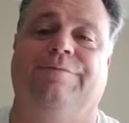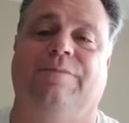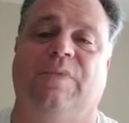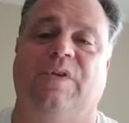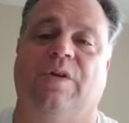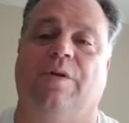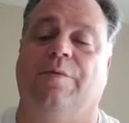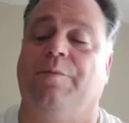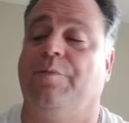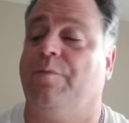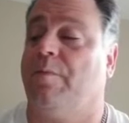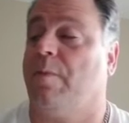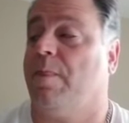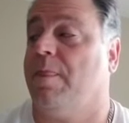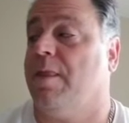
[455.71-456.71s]
So,
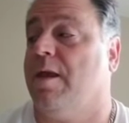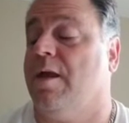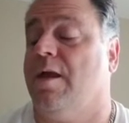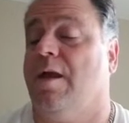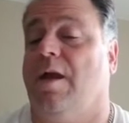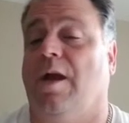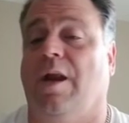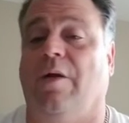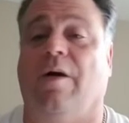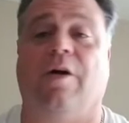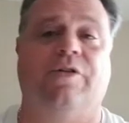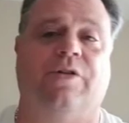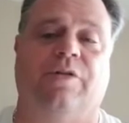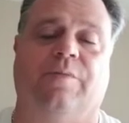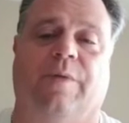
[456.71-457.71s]
anyway, I
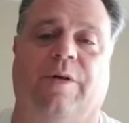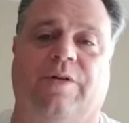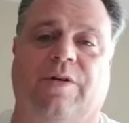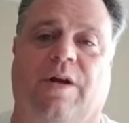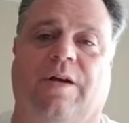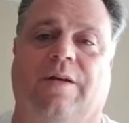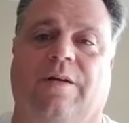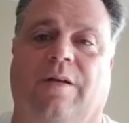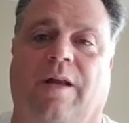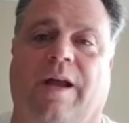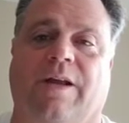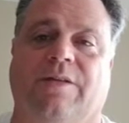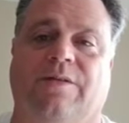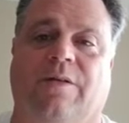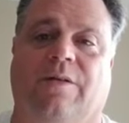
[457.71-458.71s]
showed you my shotgun
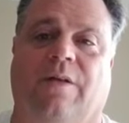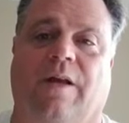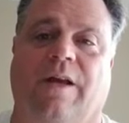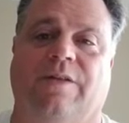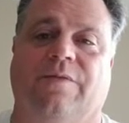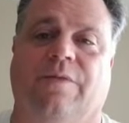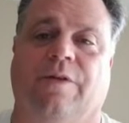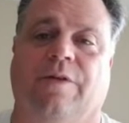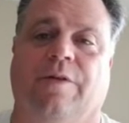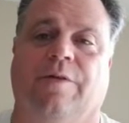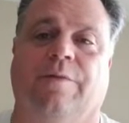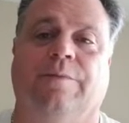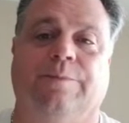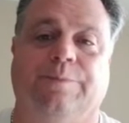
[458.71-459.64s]
on the last video.